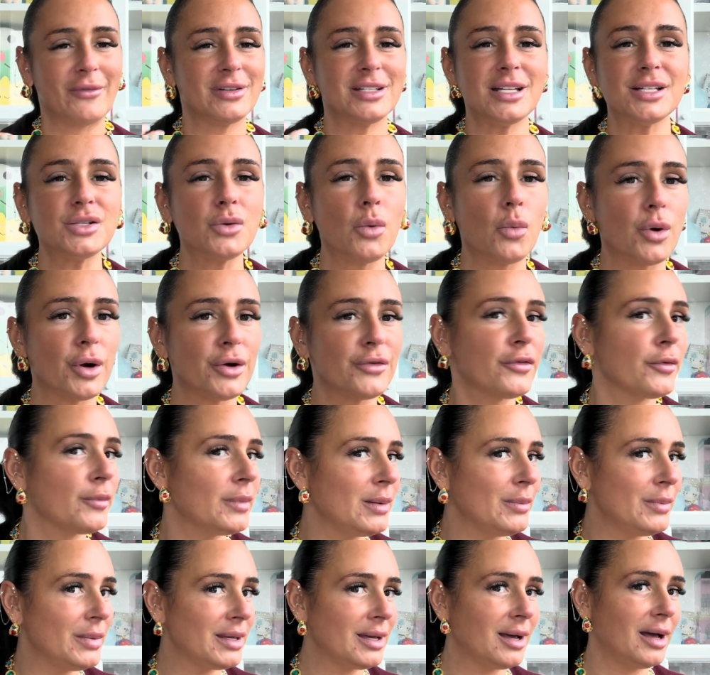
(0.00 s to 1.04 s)
It doesn't work for me
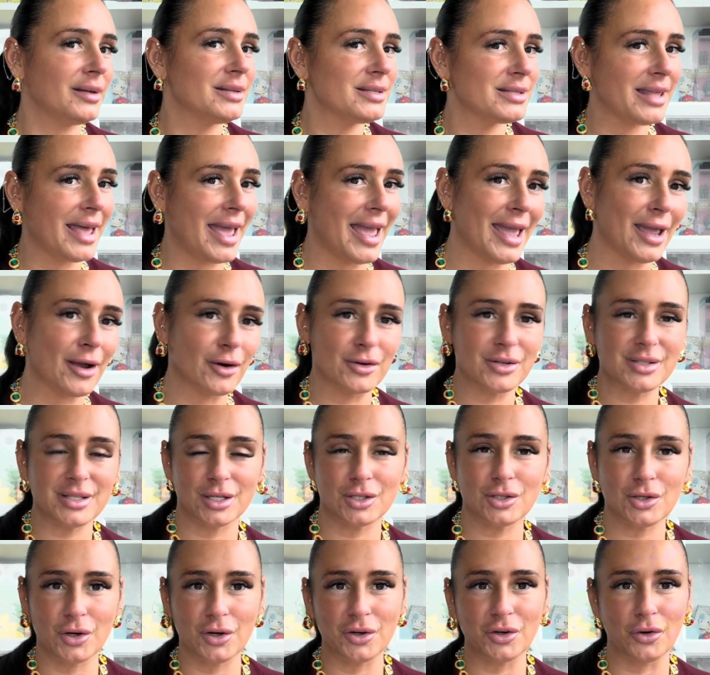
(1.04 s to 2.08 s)
because the hairs that
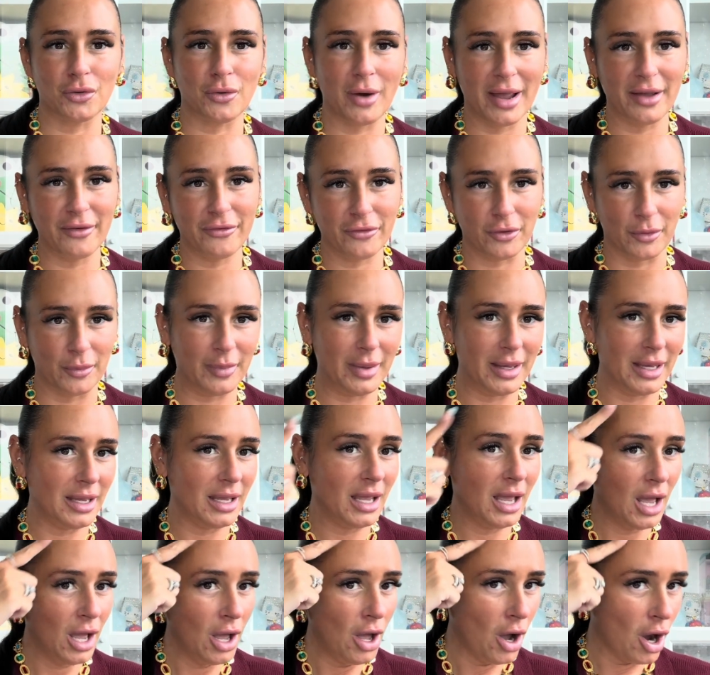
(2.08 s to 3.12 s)
turn gray for me
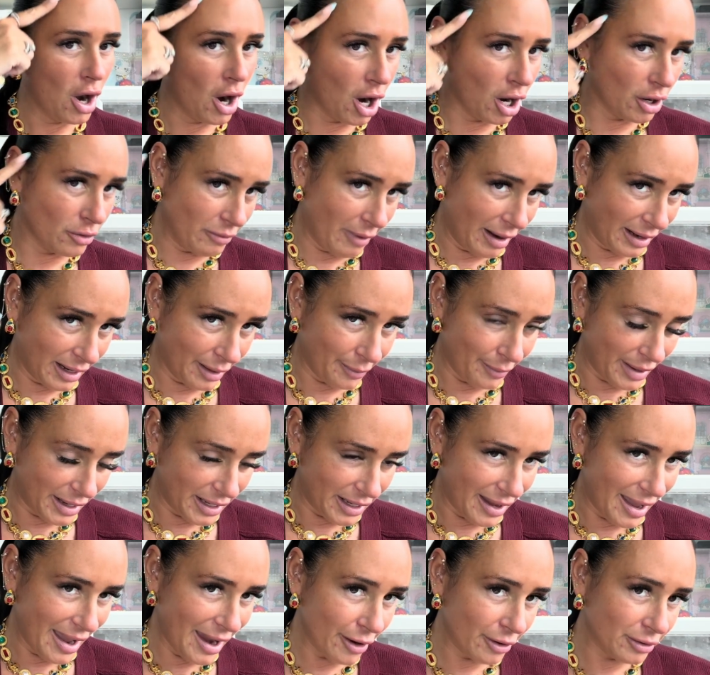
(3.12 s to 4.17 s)
are right on
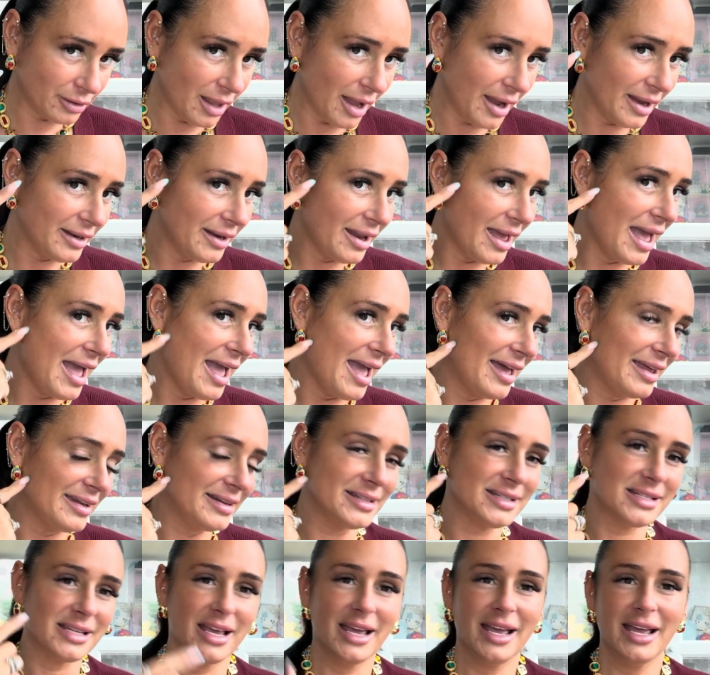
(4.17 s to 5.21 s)
my hairline,
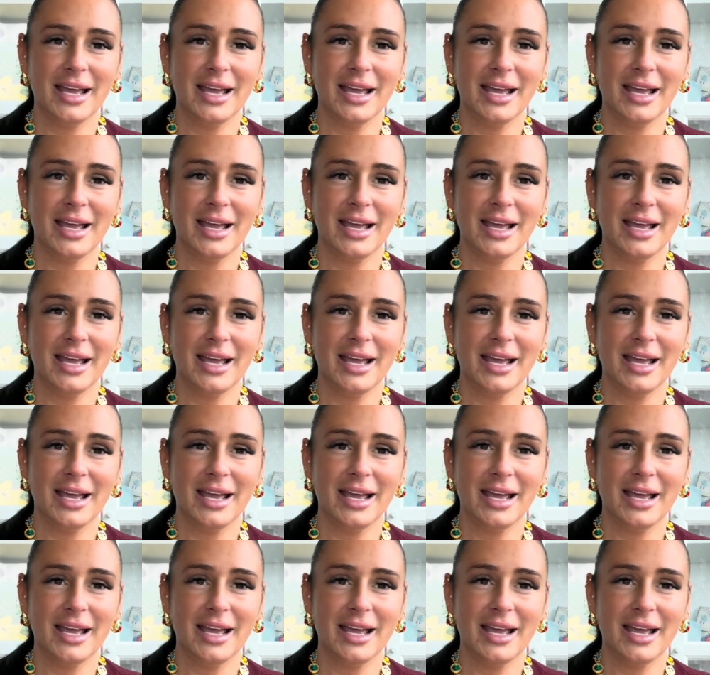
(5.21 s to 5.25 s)
and